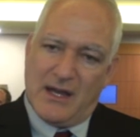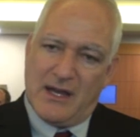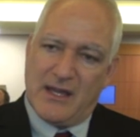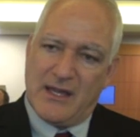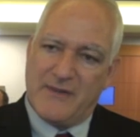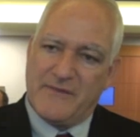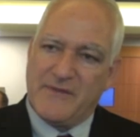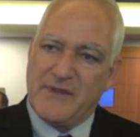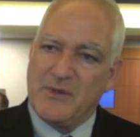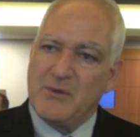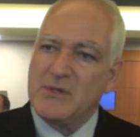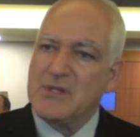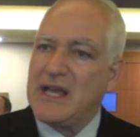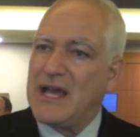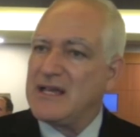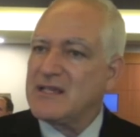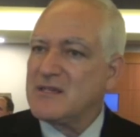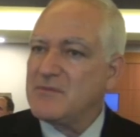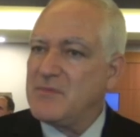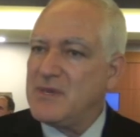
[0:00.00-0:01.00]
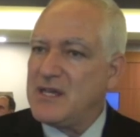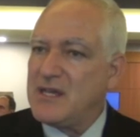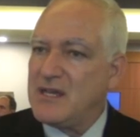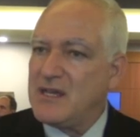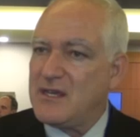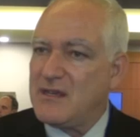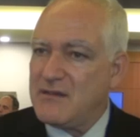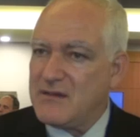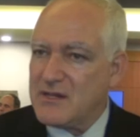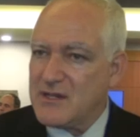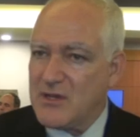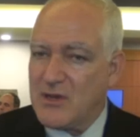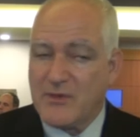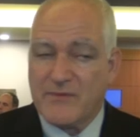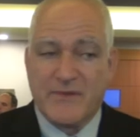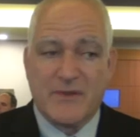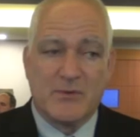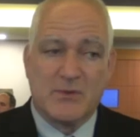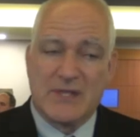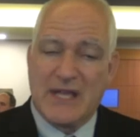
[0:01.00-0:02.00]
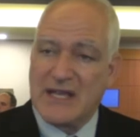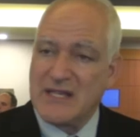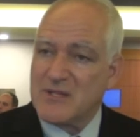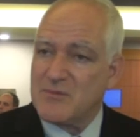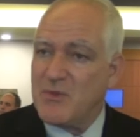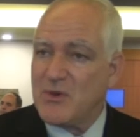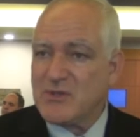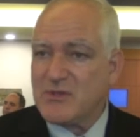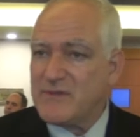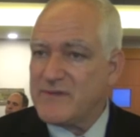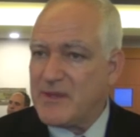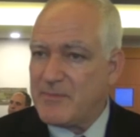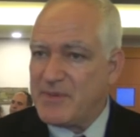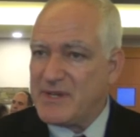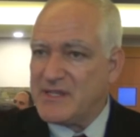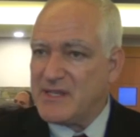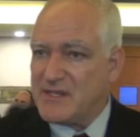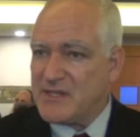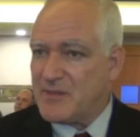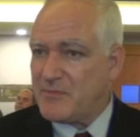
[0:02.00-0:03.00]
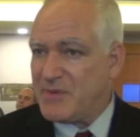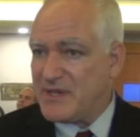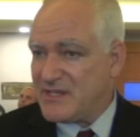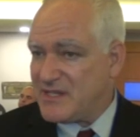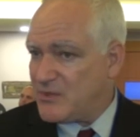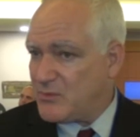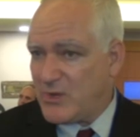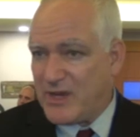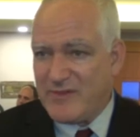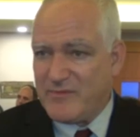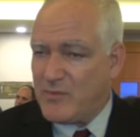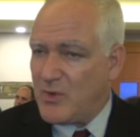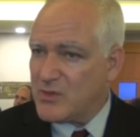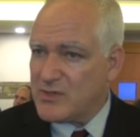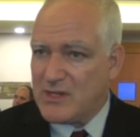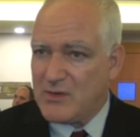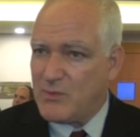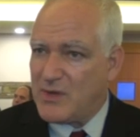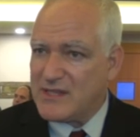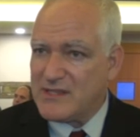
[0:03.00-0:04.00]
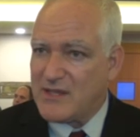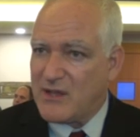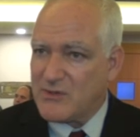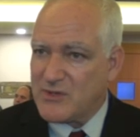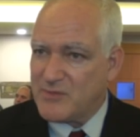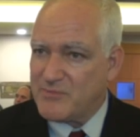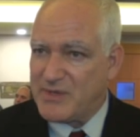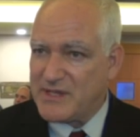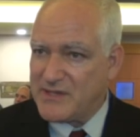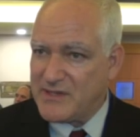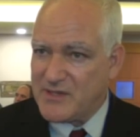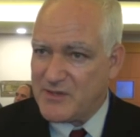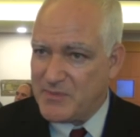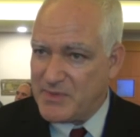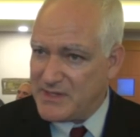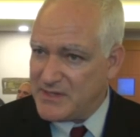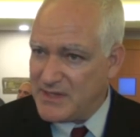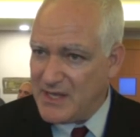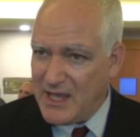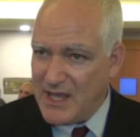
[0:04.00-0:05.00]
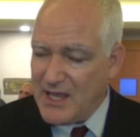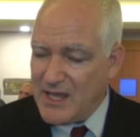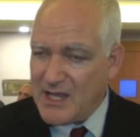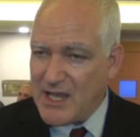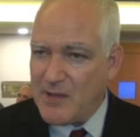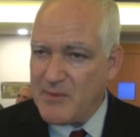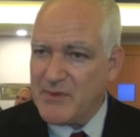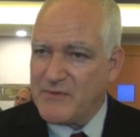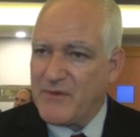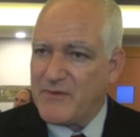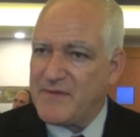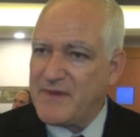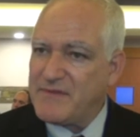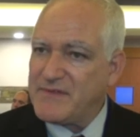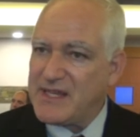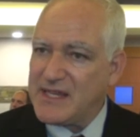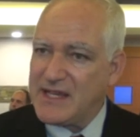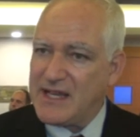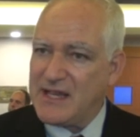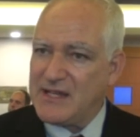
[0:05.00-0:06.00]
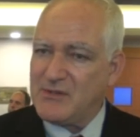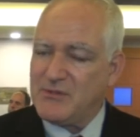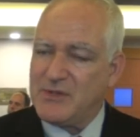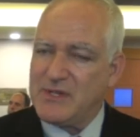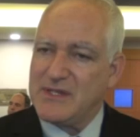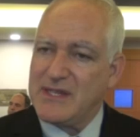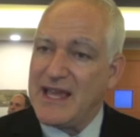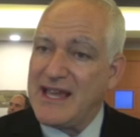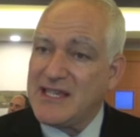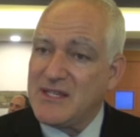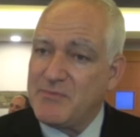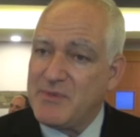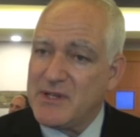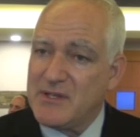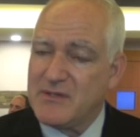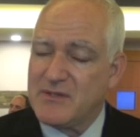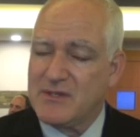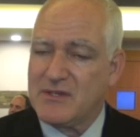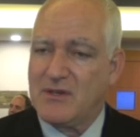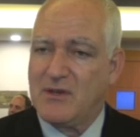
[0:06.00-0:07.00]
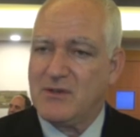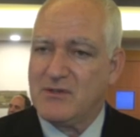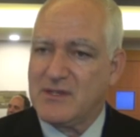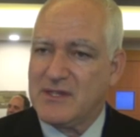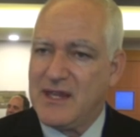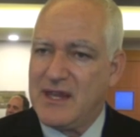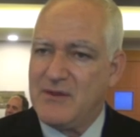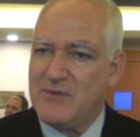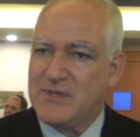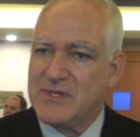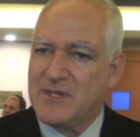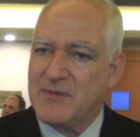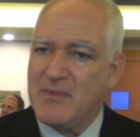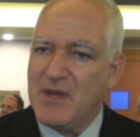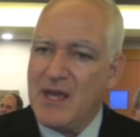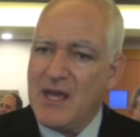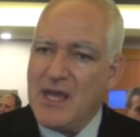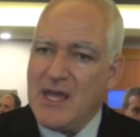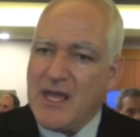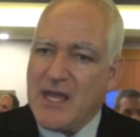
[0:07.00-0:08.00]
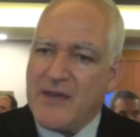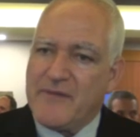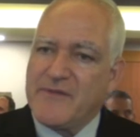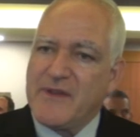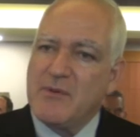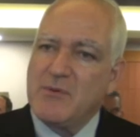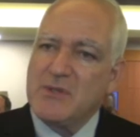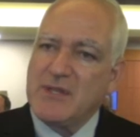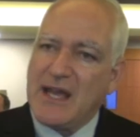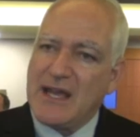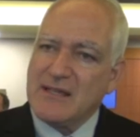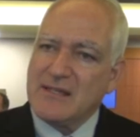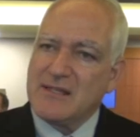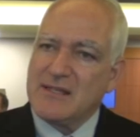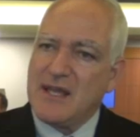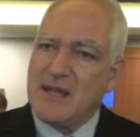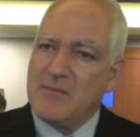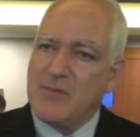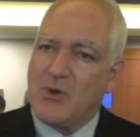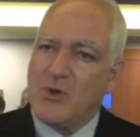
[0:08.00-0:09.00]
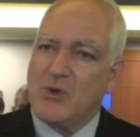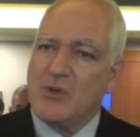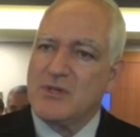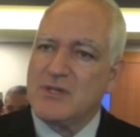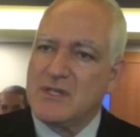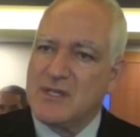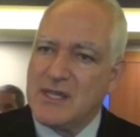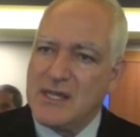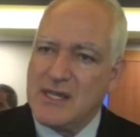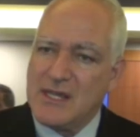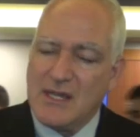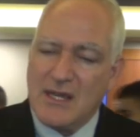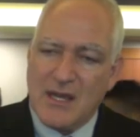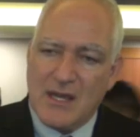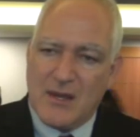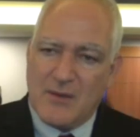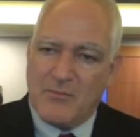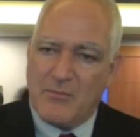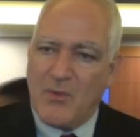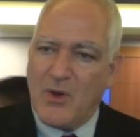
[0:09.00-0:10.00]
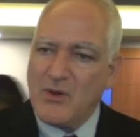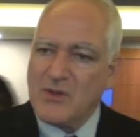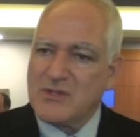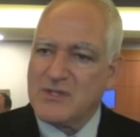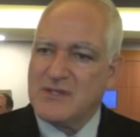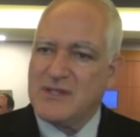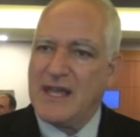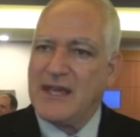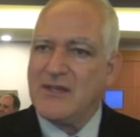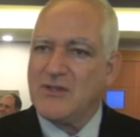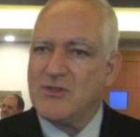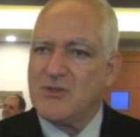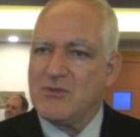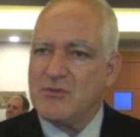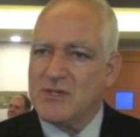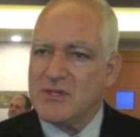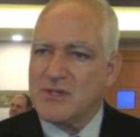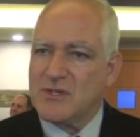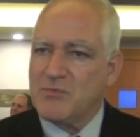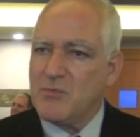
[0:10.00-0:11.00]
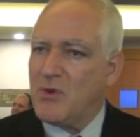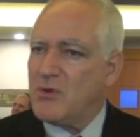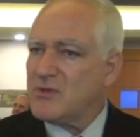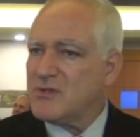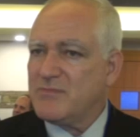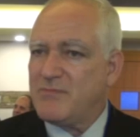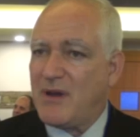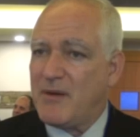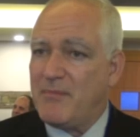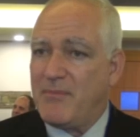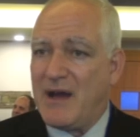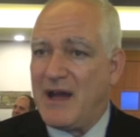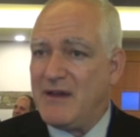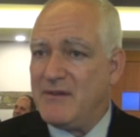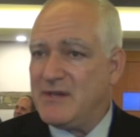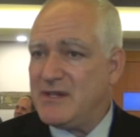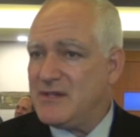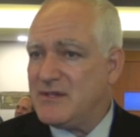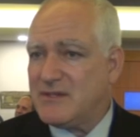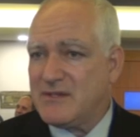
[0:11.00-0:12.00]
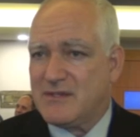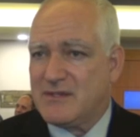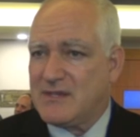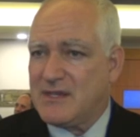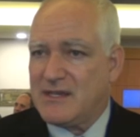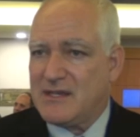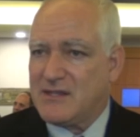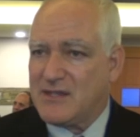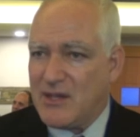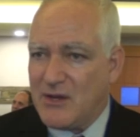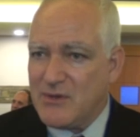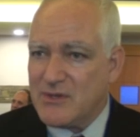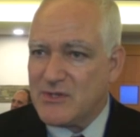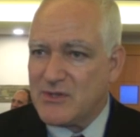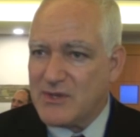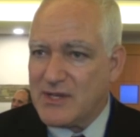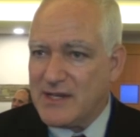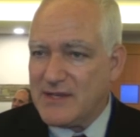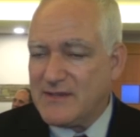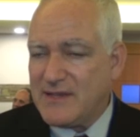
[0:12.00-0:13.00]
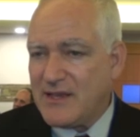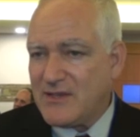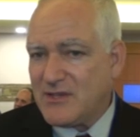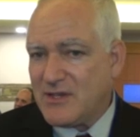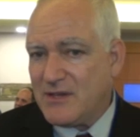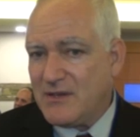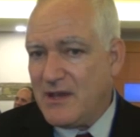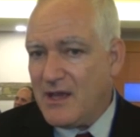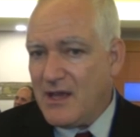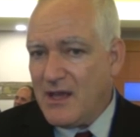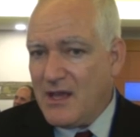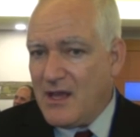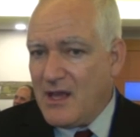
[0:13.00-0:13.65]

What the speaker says: If you would ask me a year ago, if you would ask most of the participants, and we have more than 1,000 participants coming from 50 countries, experts on terrorism, if you would ask them who's the most dangerous, most barbarous terrorist organization,